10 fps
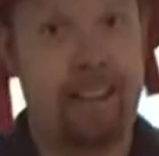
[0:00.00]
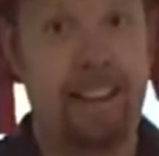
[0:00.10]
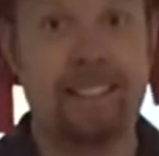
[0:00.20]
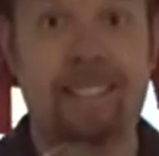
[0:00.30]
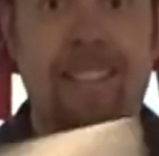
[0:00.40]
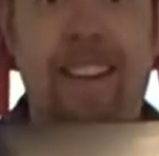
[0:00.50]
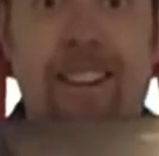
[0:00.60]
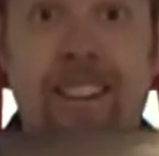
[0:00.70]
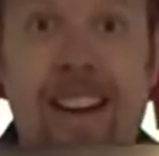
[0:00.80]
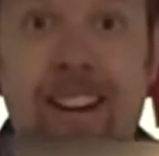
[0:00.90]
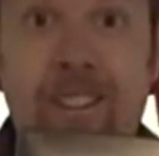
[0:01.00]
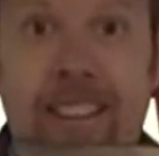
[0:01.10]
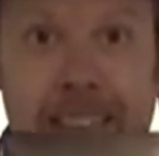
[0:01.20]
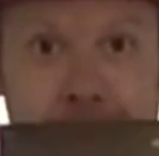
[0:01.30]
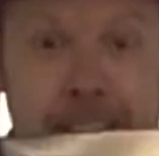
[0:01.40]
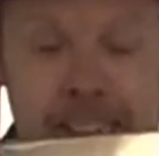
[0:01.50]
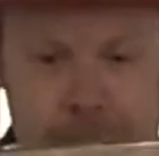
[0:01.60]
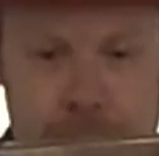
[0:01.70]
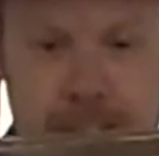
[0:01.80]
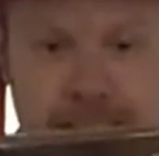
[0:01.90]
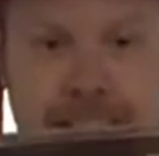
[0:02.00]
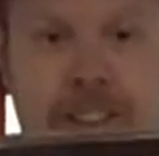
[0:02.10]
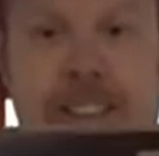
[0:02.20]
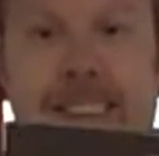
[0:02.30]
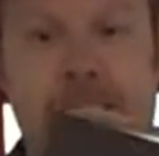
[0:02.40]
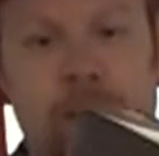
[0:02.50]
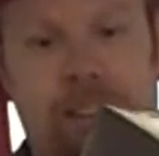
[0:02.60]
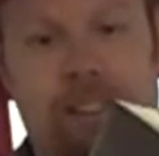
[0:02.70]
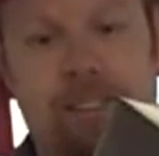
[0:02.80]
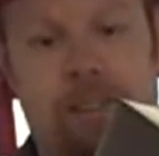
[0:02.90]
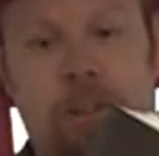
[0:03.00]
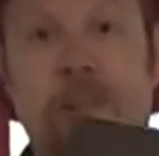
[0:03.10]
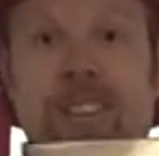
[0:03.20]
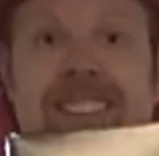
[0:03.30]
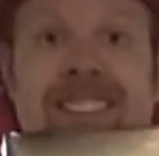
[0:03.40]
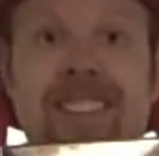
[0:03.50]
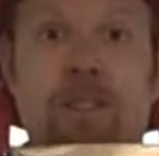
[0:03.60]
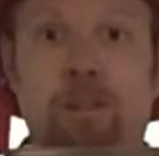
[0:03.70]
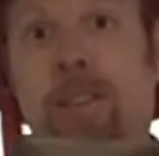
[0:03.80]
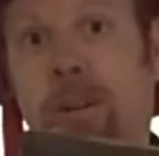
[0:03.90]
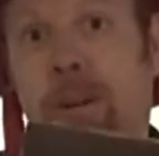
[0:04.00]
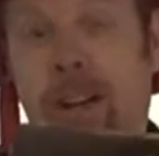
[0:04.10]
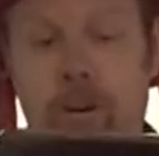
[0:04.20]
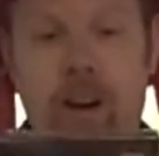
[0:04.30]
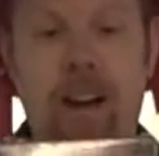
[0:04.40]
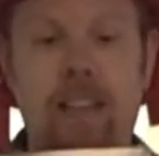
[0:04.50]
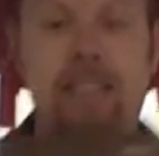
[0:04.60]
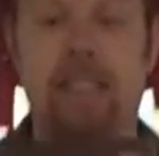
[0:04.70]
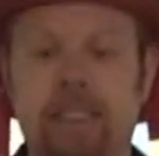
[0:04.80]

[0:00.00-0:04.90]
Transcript: It's an Elgato Game Capture HD, which is cool because it's really what I want,